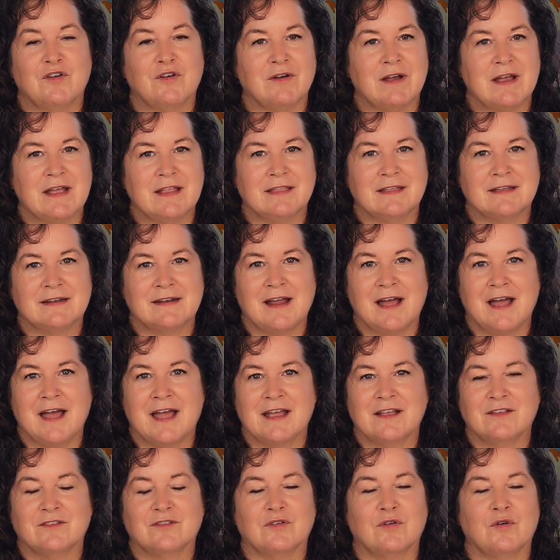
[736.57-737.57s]
great
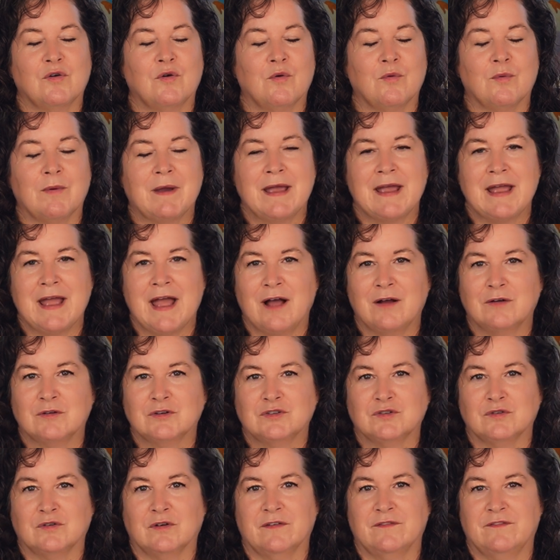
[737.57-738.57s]
lanais, great
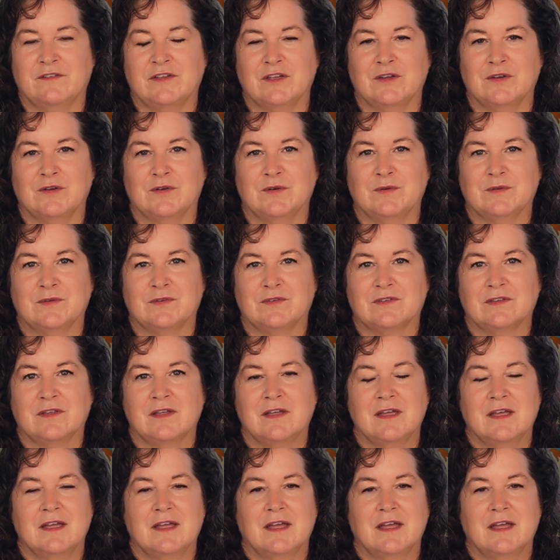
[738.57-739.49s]
outdoor views.